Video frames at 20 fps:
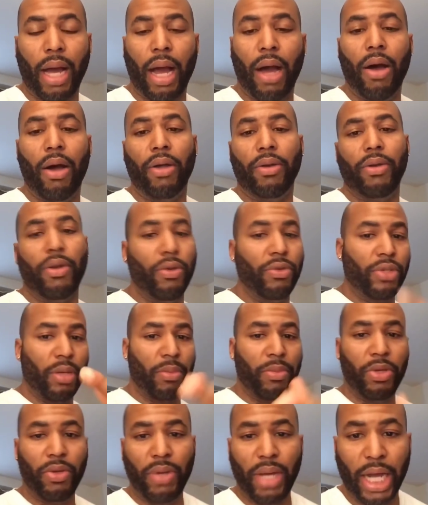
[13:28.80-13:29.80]
I know
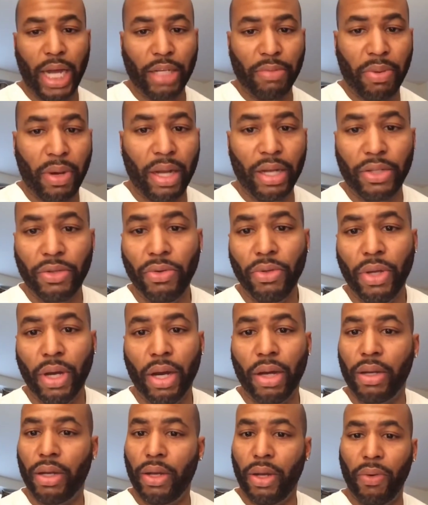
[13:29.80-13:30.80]
some of you guys probably too
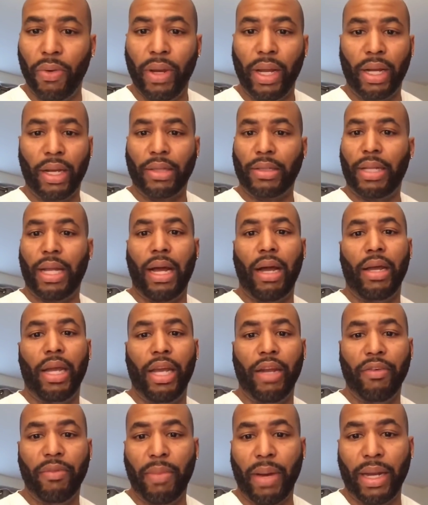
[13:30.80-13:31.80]
young to know that because now
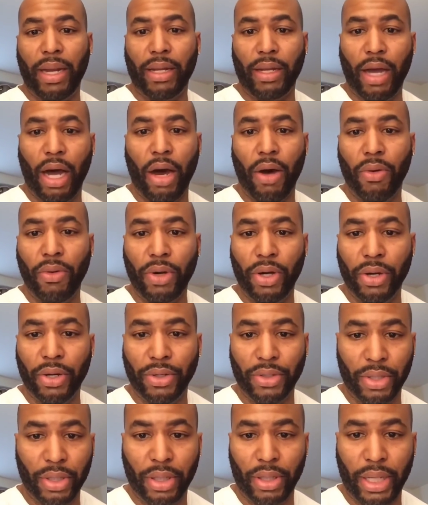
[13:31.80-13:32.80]
everybody, all
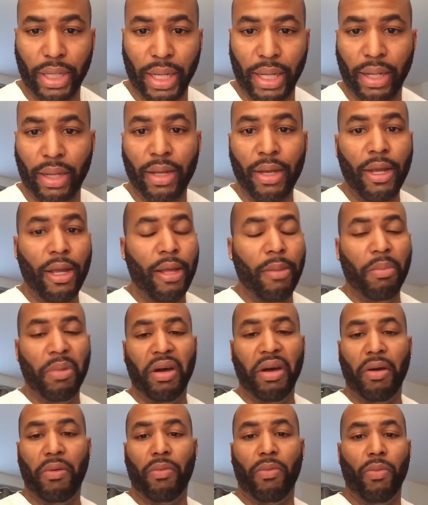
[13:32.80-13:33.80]
girls suck dick.
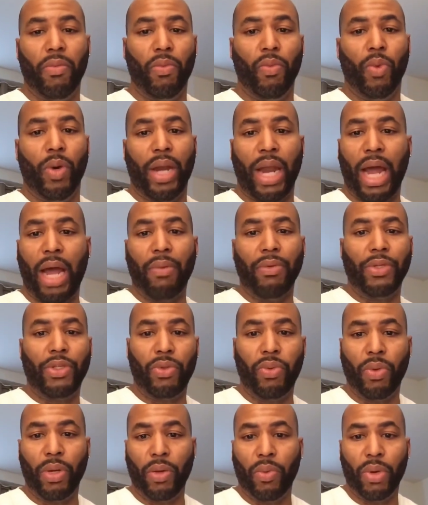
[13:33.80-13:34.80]
But when I was
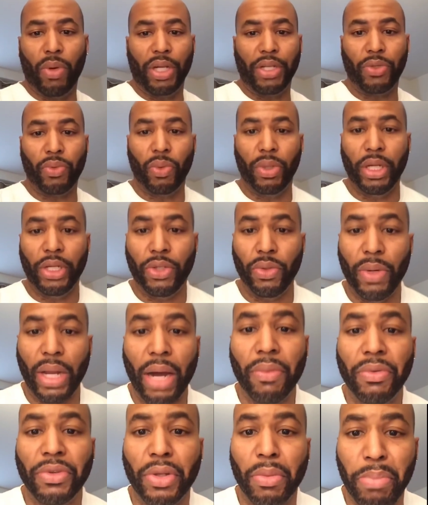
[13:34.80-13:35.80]
21, 22,
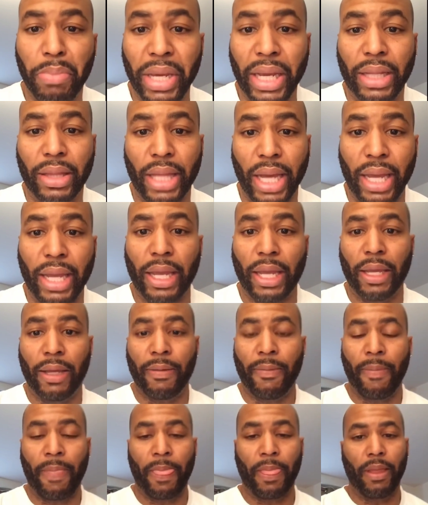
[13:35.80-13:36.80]
that was a big thing.
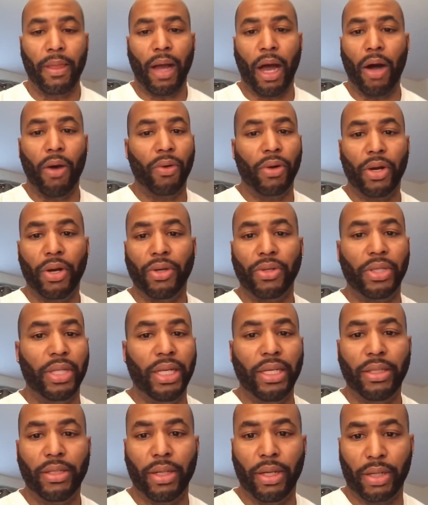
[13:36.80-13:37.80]
All girls
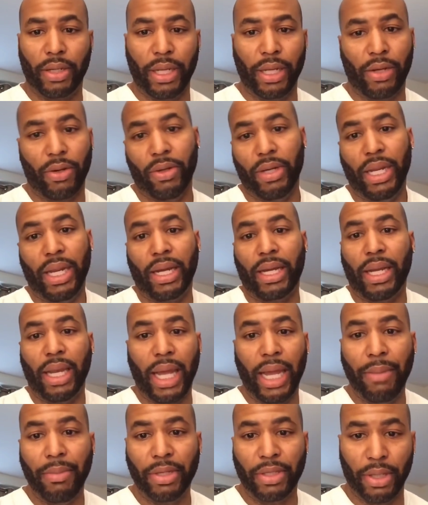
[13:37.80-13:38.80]
didn't suck dick or didn't
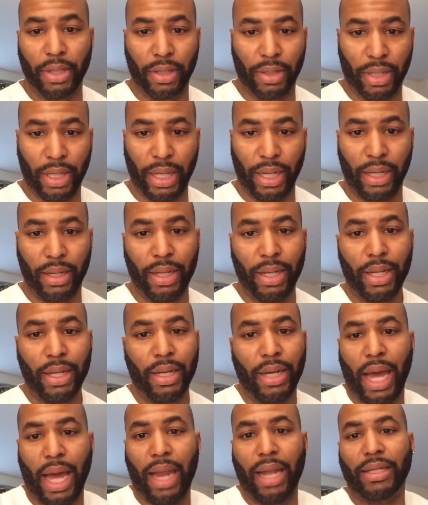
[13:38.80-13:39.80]
claim to suck dick.
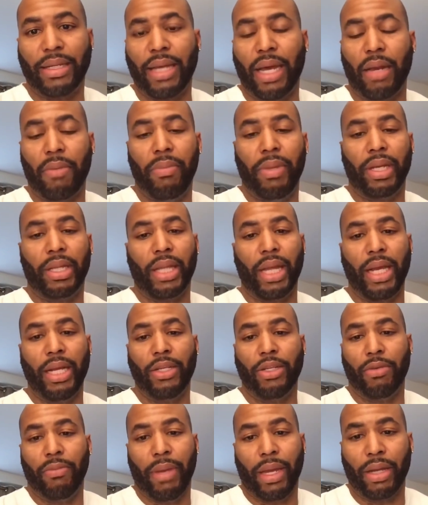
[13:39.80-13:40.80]
Now that's not a big
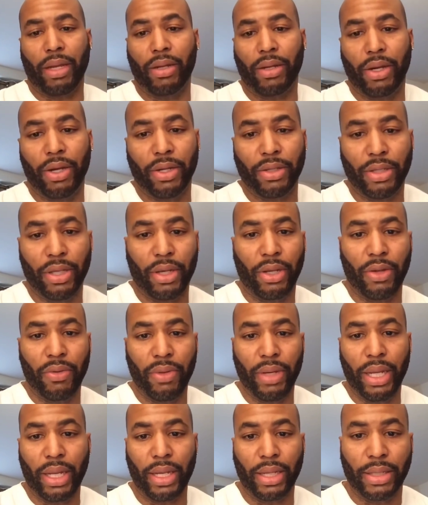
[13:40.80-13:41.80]
thing. So making a girl suck
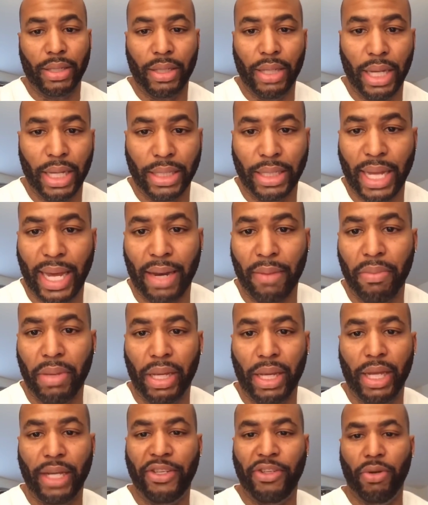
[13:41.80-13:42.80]
your dick is not a
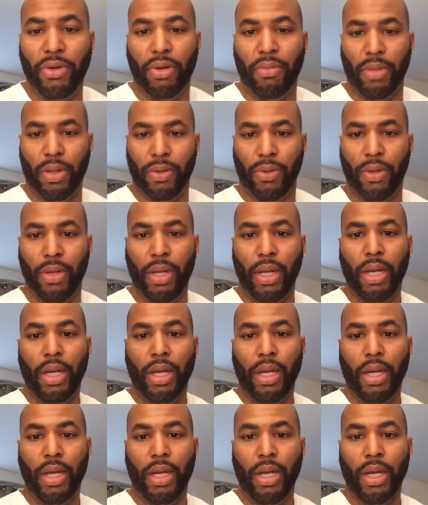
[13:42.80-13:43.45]
big issue no more.